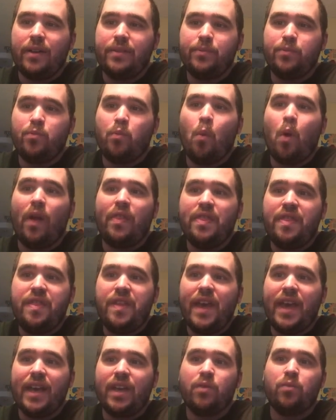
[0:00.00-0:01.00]
one
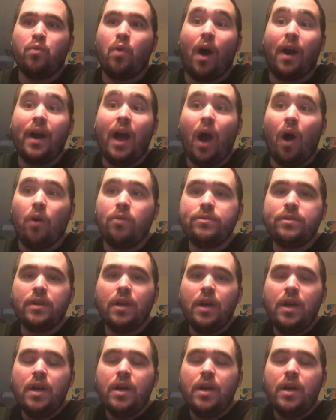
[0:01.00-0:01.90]
thing and run out.